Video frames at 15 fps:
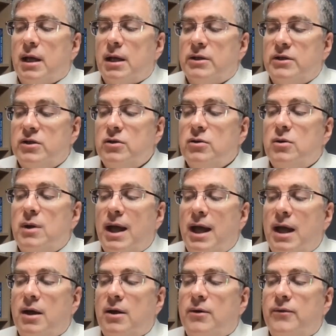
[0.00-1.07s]
do
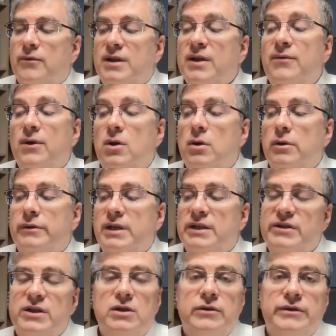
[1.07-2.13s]
have
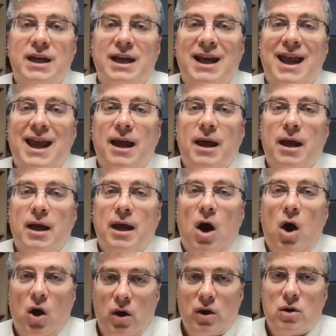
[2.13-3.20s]
difficulties using
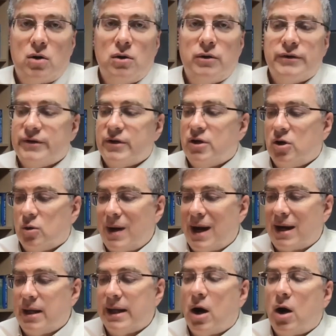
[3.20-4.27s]
articles
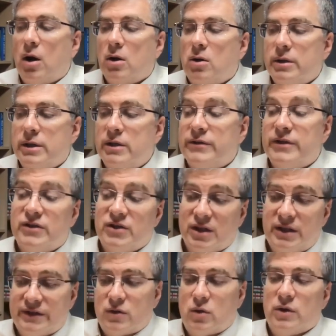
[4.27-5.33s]
correctly, article usage. And
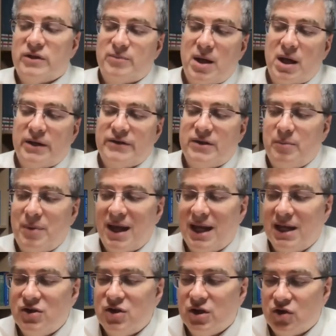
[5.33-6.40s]
this corresponds to
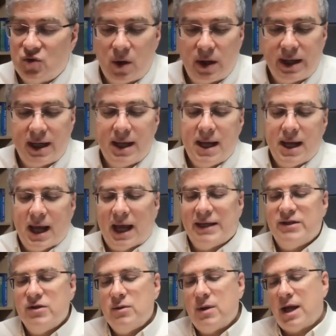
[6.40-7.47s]
page 20. I
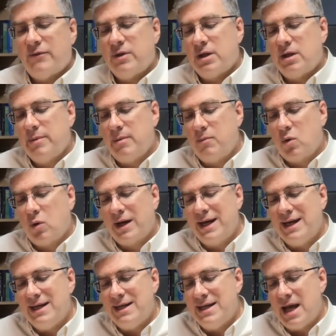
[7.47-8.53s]
do have a little bit more
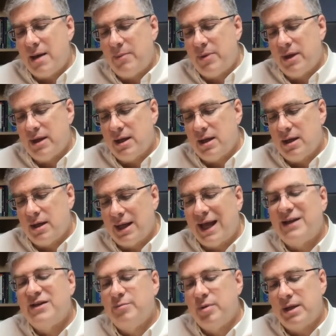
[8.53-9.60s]
in-depth
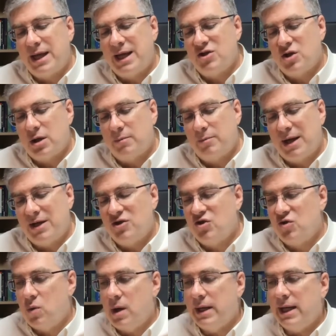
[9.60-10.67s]
explanation on page
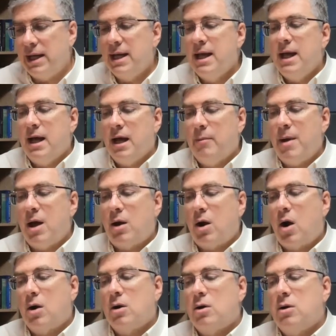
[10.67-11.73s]
20 about
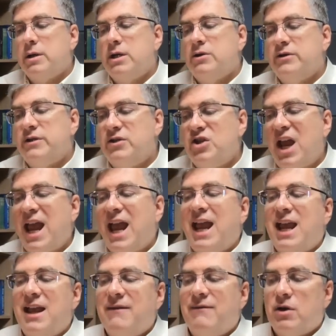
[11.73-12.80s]
article usage,
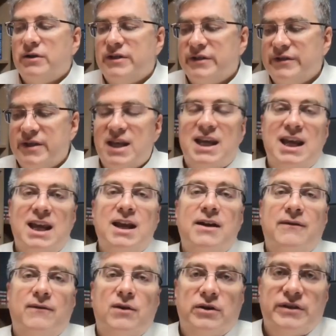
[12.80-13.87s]
a versus the
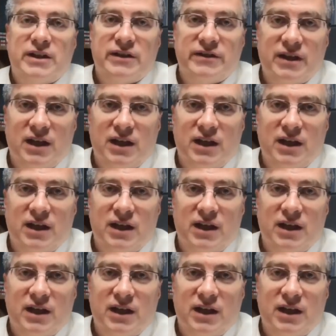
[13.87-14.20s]
versus